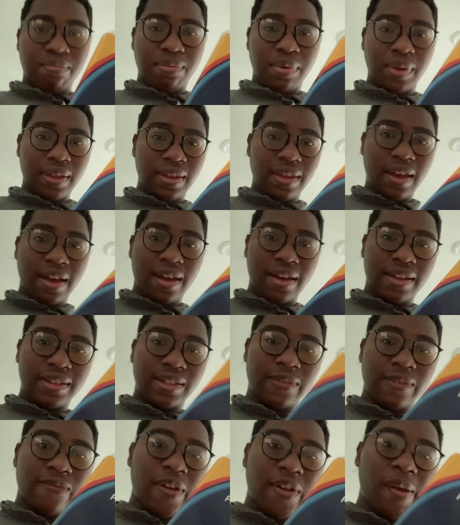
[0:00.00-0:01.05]
But yeah, it's
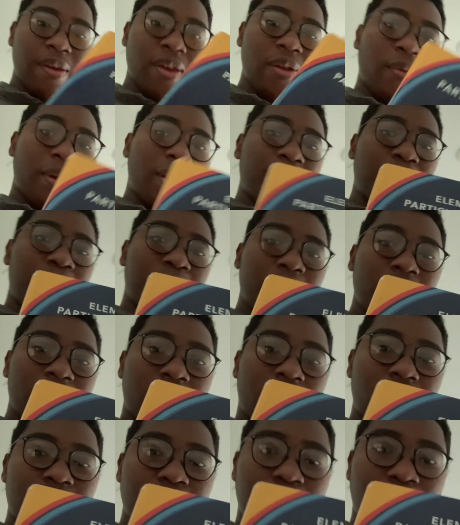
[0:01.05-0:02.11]
a very great book
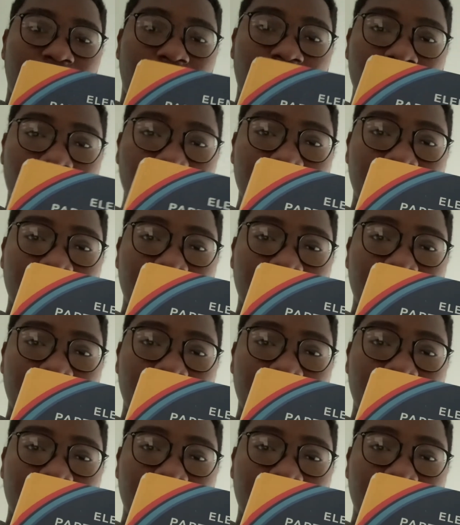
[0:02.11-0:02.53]
on particle